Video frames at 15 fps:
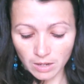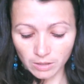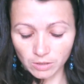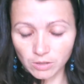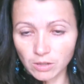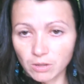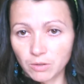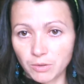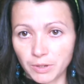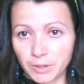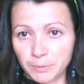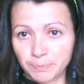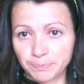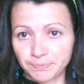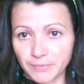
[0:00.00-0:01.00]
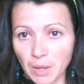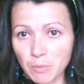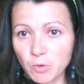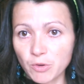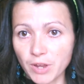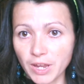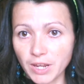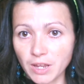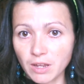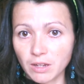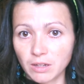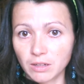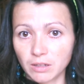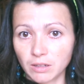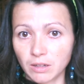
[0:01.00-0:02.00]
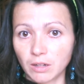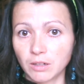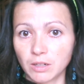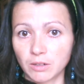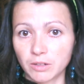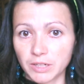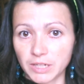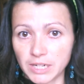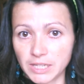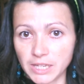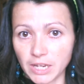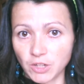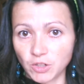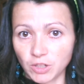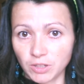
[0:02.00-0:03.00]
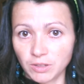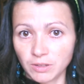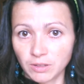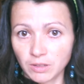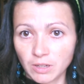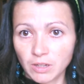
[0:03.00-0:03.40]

so I'm creating an organization